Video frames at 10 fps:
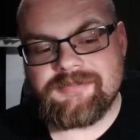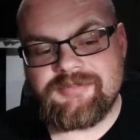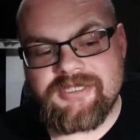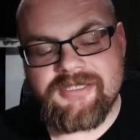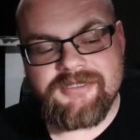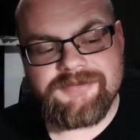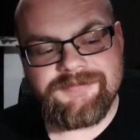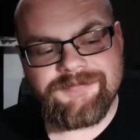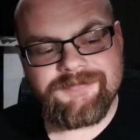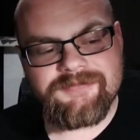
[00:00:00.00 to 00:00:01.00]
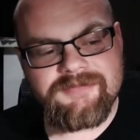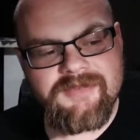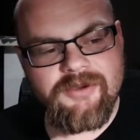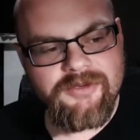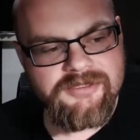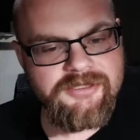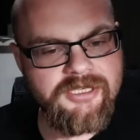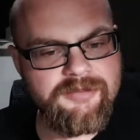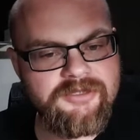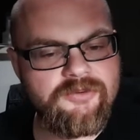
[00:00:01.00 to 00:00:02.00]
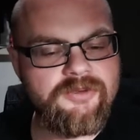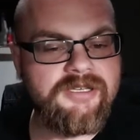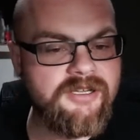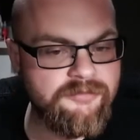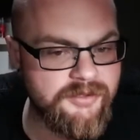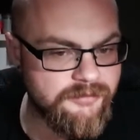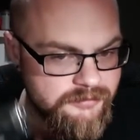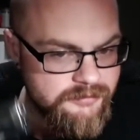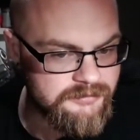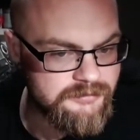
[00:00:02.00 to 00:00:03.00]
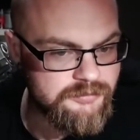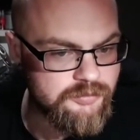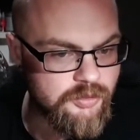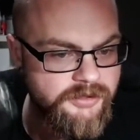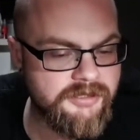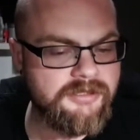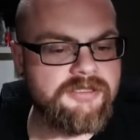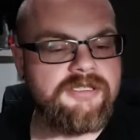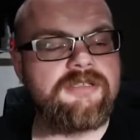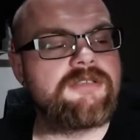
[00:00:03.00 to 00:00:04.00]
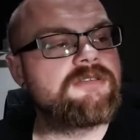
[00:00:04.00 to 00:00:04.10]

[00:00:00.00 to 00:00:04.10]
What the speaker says: but I wanted to talk about the one that I've been working on here.